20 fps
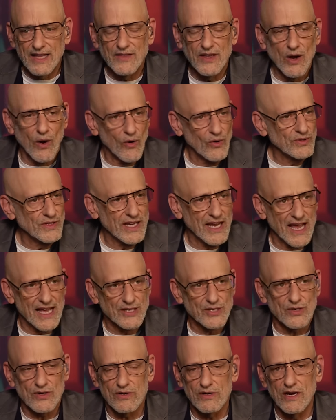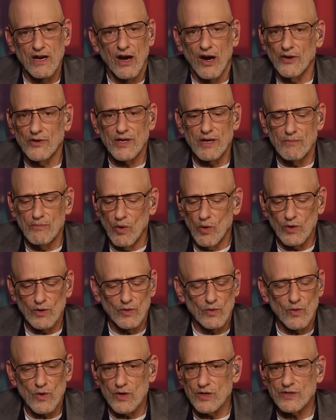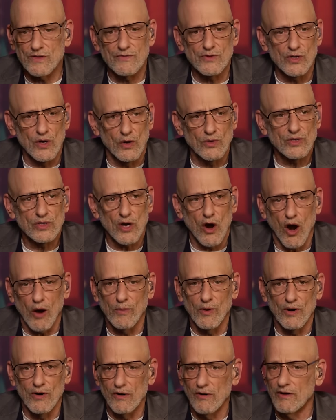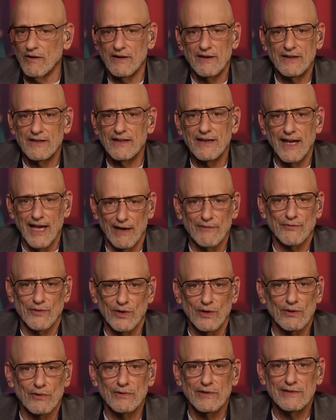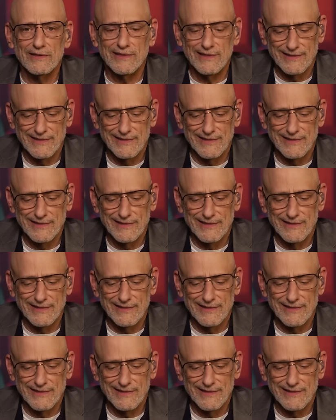The only answer are the immortal words of Joe Scarborough, F you.